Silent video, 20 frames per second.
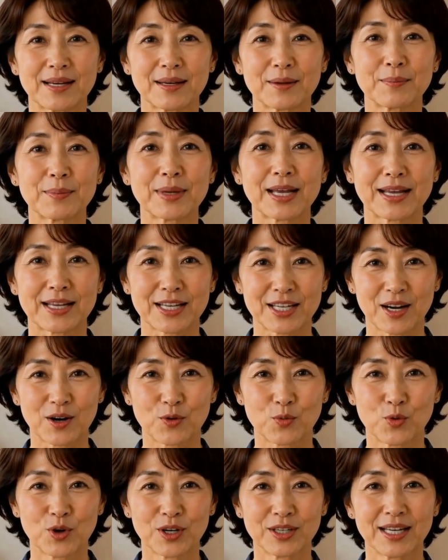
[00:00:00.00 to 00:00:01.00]
Meat cut
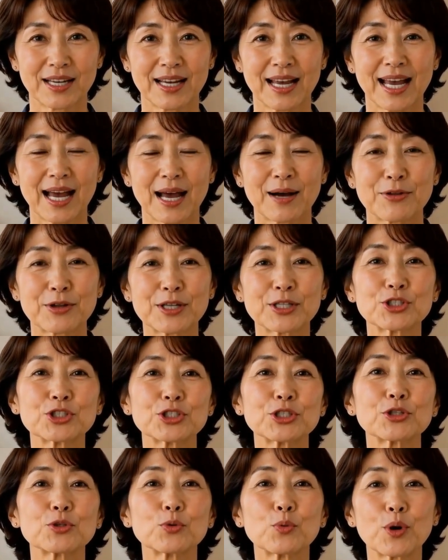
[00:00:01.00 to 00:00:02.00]
1.5
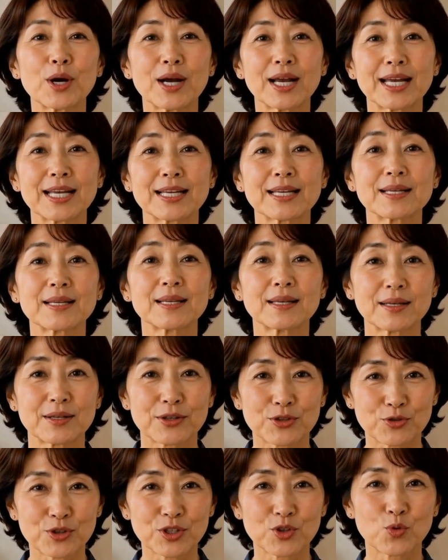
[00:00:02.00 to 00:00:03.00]
inches wide,
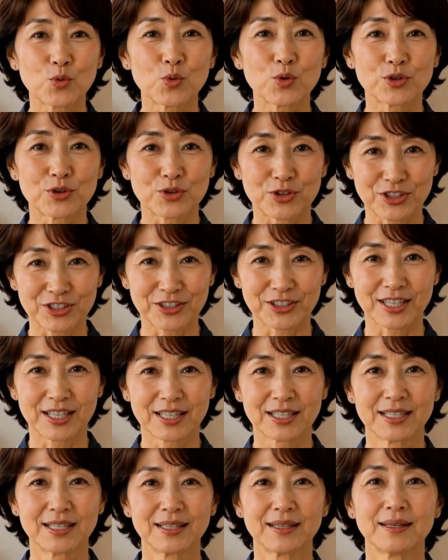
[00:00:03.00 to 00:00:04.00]
3/4
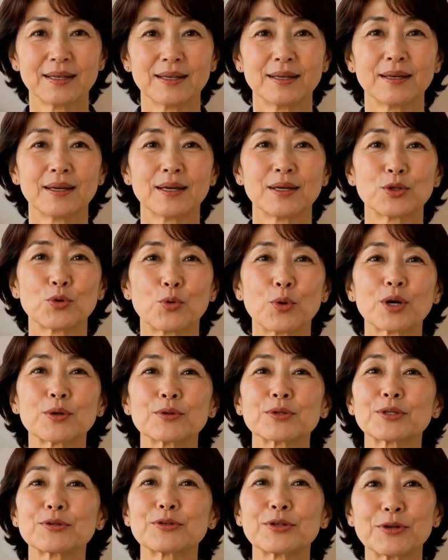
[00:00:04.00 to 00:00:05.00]
thick. 12
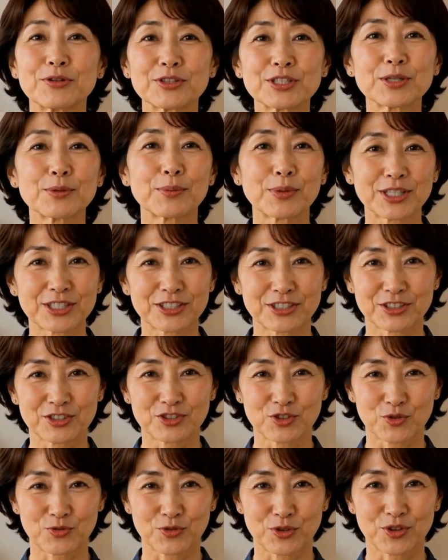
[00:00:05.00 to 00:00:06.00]
to 15 pieces
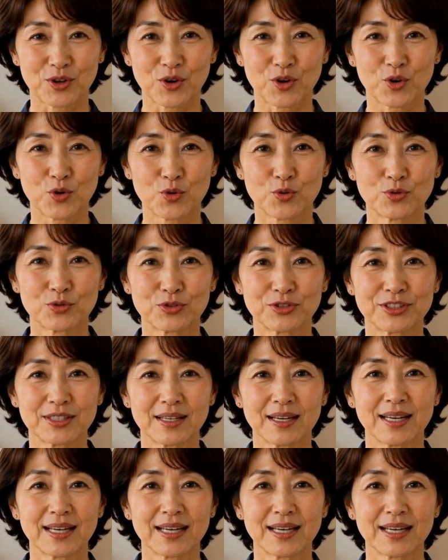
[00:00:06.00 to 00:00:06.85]
over the holes.